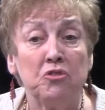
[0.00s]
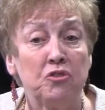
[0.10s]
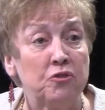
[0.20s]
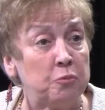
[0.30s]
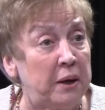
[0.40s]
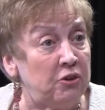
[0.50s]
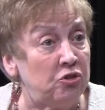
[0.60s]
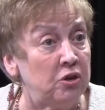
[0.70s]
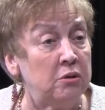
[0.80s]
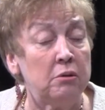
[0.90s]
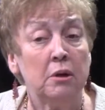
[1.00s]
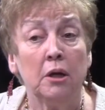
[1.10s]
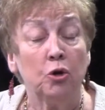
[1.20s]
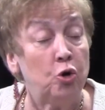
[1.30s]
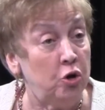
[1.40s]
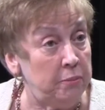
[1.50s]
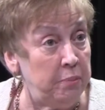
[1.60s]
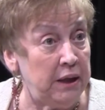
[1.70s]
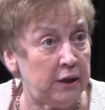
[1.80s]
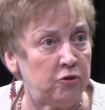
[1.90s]
suspension, could
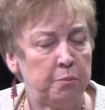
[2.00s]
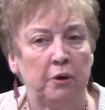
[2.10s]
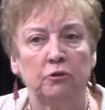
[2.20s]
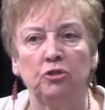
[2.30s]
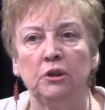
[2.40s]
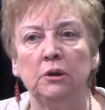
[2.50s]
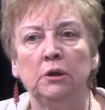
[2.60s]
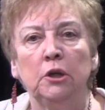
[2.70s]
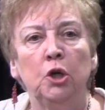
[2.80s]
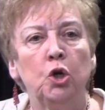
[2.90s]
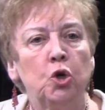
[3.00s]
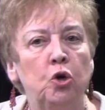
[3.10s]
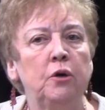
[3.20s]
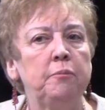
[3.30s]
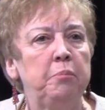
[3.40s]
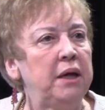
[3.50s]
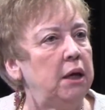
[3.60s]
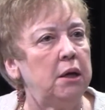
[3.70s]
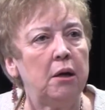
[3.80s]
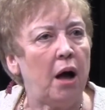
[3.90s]
be expulsion, could
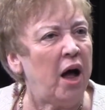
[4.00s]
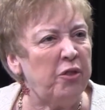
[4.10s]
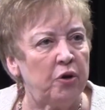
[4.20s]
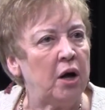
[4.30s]
be other